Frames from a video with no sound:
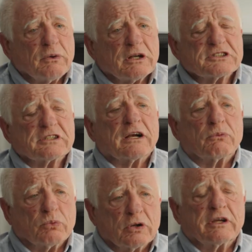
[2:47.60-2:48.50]
When I
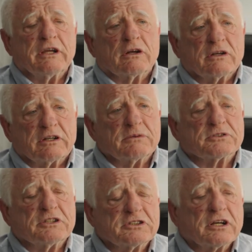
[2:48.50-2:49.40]
started working on Deep
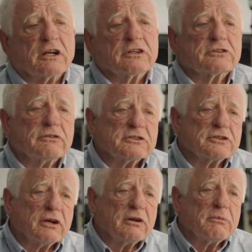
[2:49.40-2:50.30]
Sea Challenger, there's
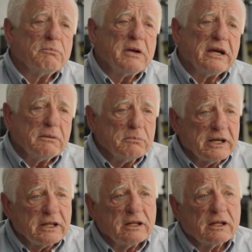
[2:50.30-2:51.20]
many,
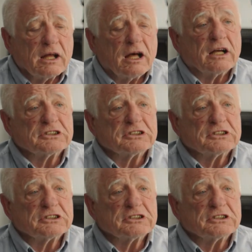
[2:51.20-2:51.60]
many uh,